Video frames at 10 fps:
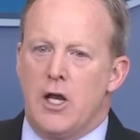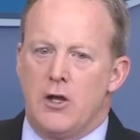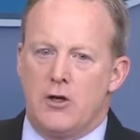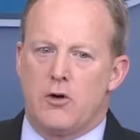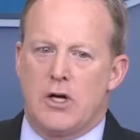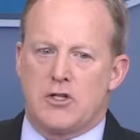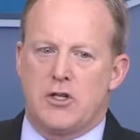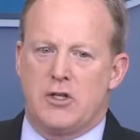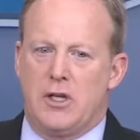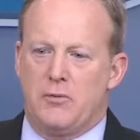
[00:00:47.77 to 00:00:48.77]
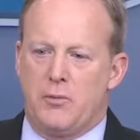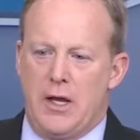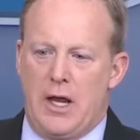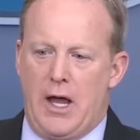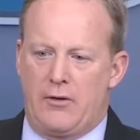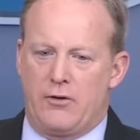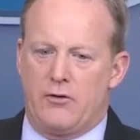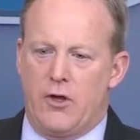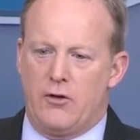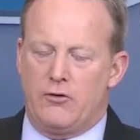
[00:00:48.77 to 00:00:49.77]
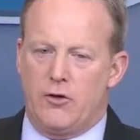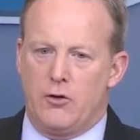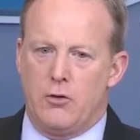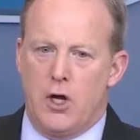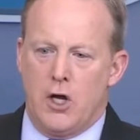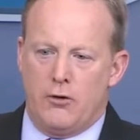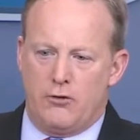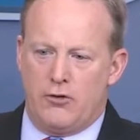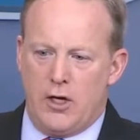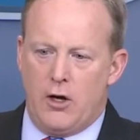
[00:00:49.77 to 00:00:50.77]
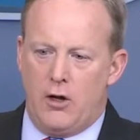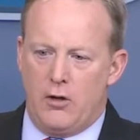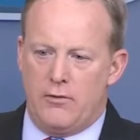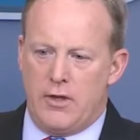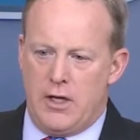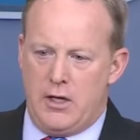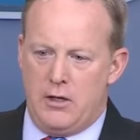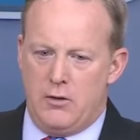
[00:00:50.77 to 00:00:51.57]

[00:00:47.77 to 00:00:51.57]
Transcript: the question that keeps being asked is to see all of the